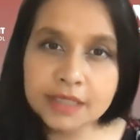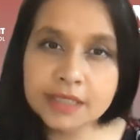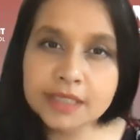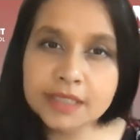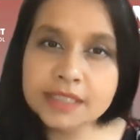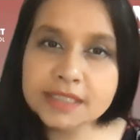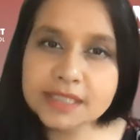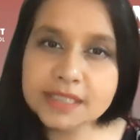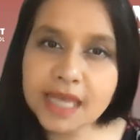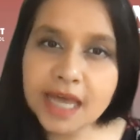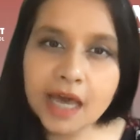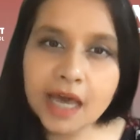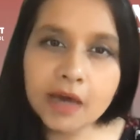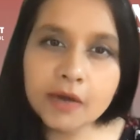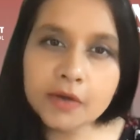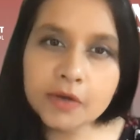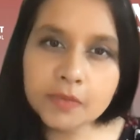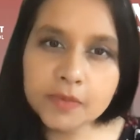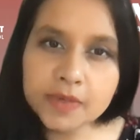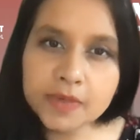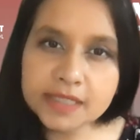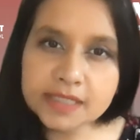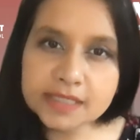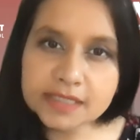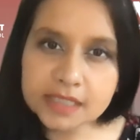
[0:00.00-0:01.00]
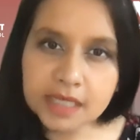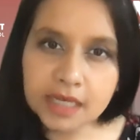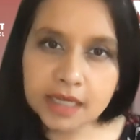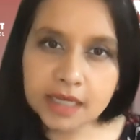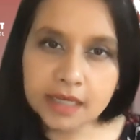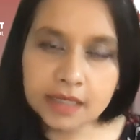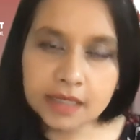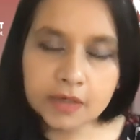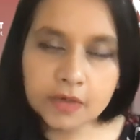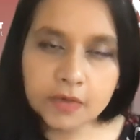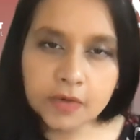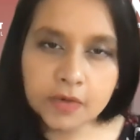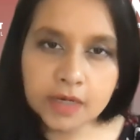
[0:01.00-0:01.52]
So how do we
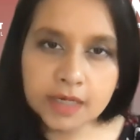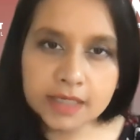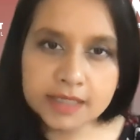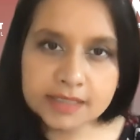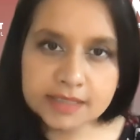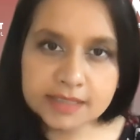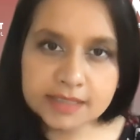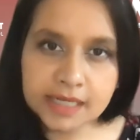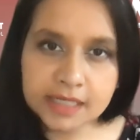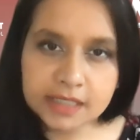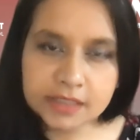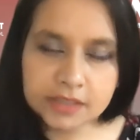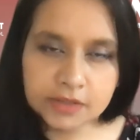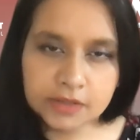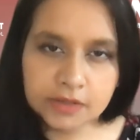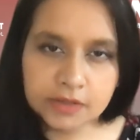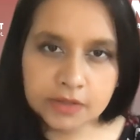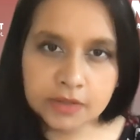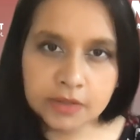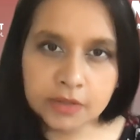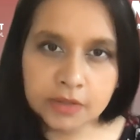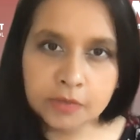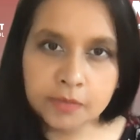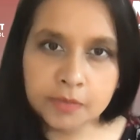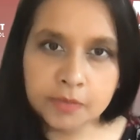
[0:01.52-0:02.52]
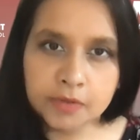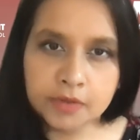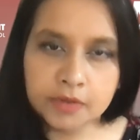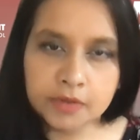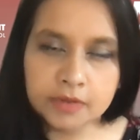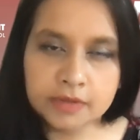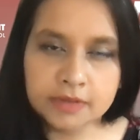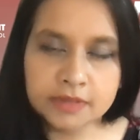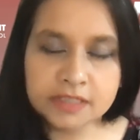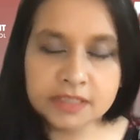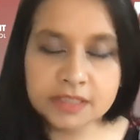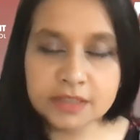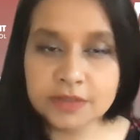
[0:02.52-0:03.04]
design cross-sector
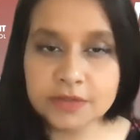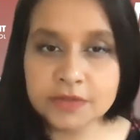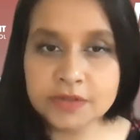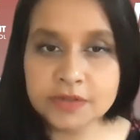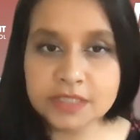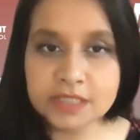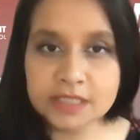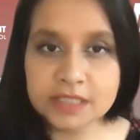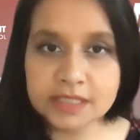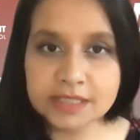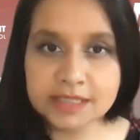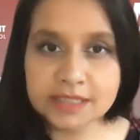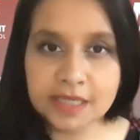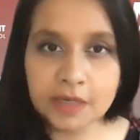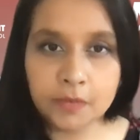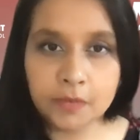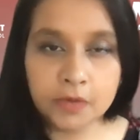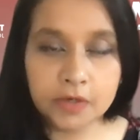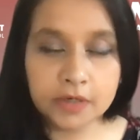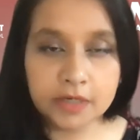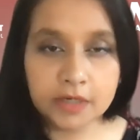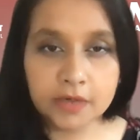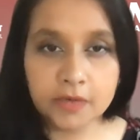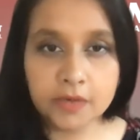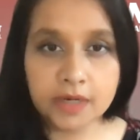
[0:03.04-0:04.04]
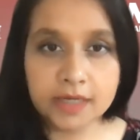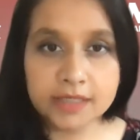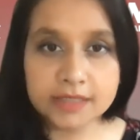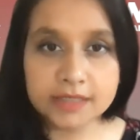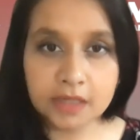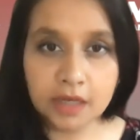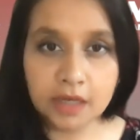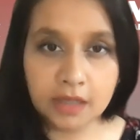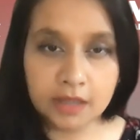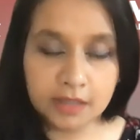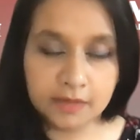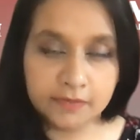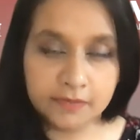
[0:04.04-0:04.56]
global solutions that work across
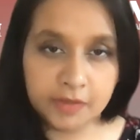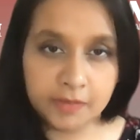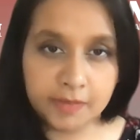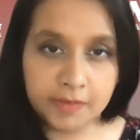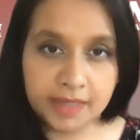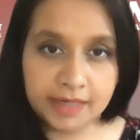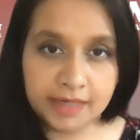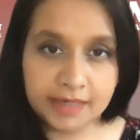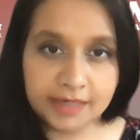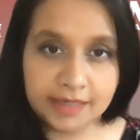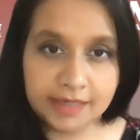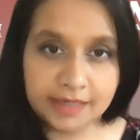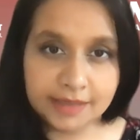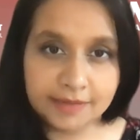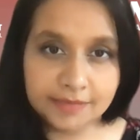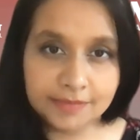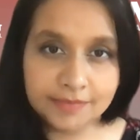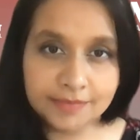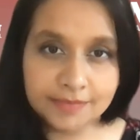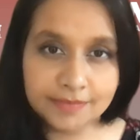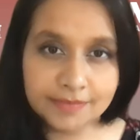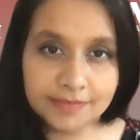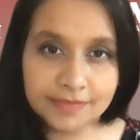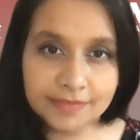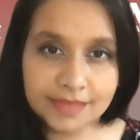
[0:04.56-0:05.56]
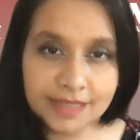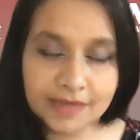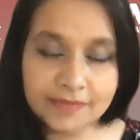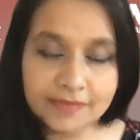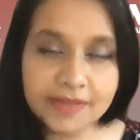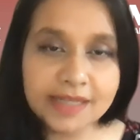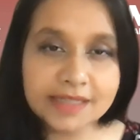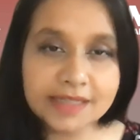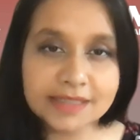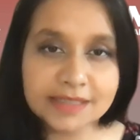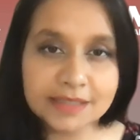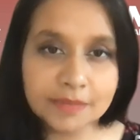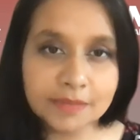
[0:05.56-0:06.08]
all of humanity? If
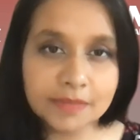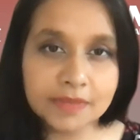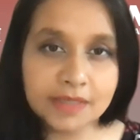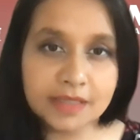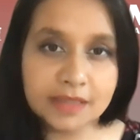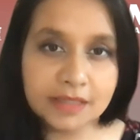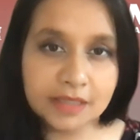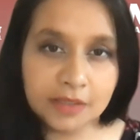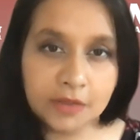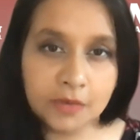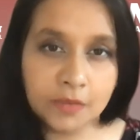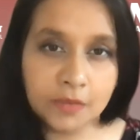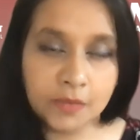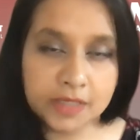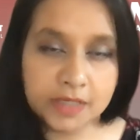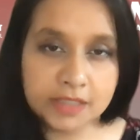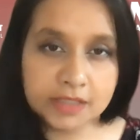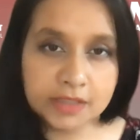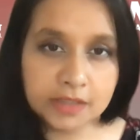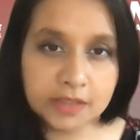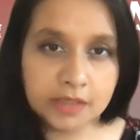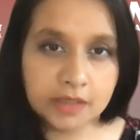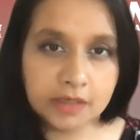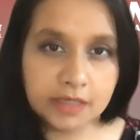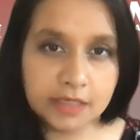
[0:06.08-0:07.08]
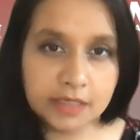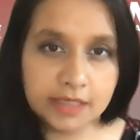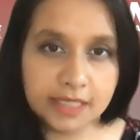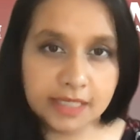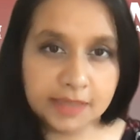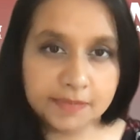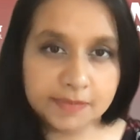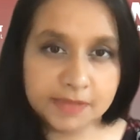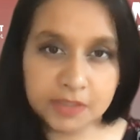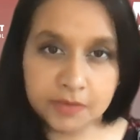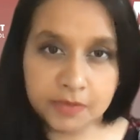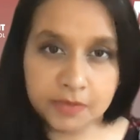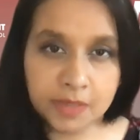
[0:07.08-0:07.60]
that's something that you wonder and
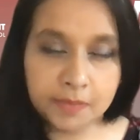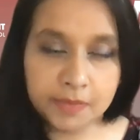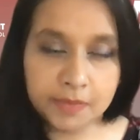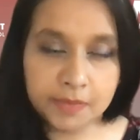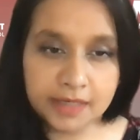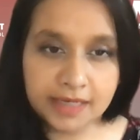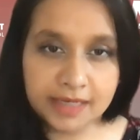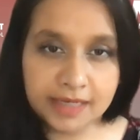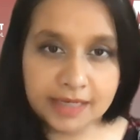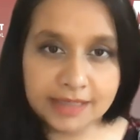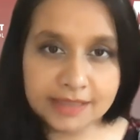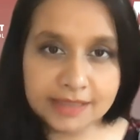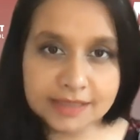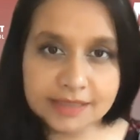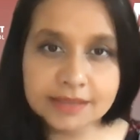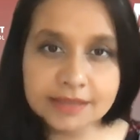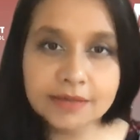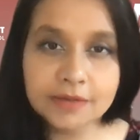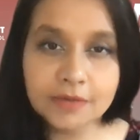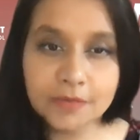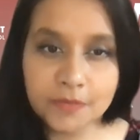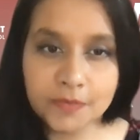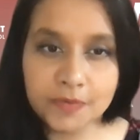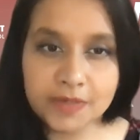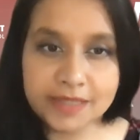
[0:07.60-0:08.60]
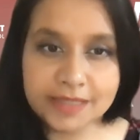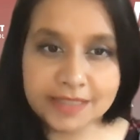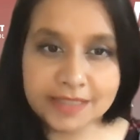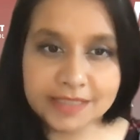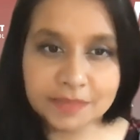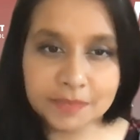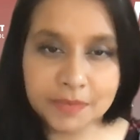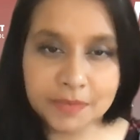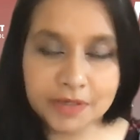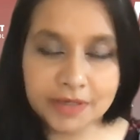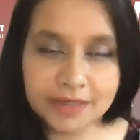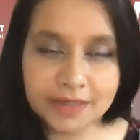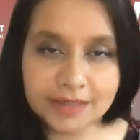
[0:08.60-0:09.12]
keeps you up at night, read this
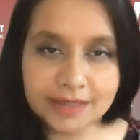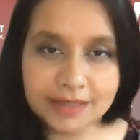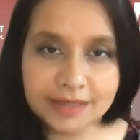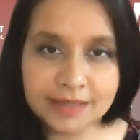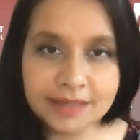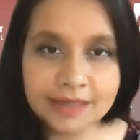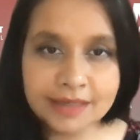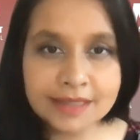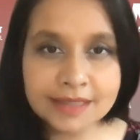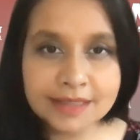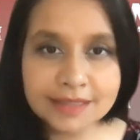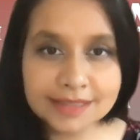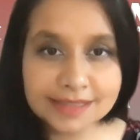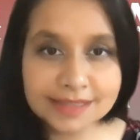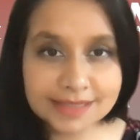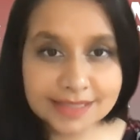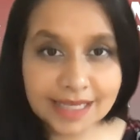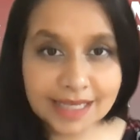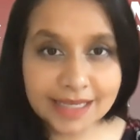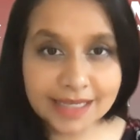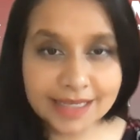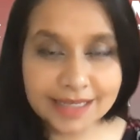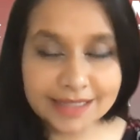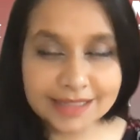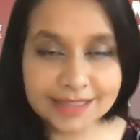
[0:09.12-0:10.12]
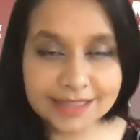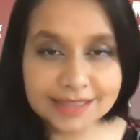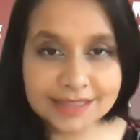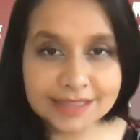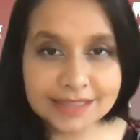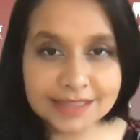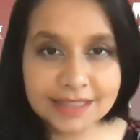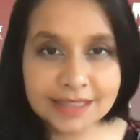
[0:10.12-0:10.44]
book. Second,